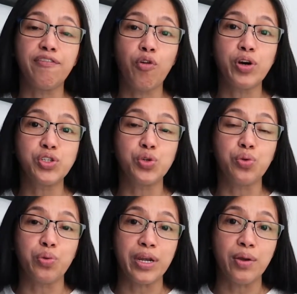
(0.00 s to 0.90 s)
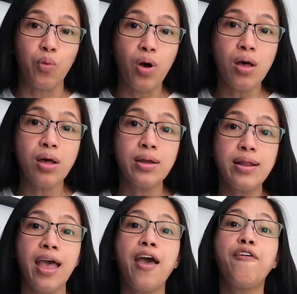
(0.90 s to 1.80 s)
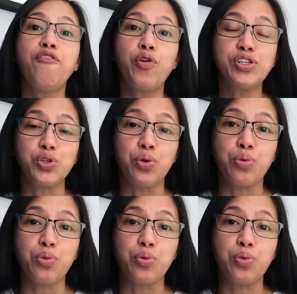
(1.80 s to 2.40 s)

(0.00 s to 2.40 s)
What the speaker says: 4, 2, 3, 1, 4, 2,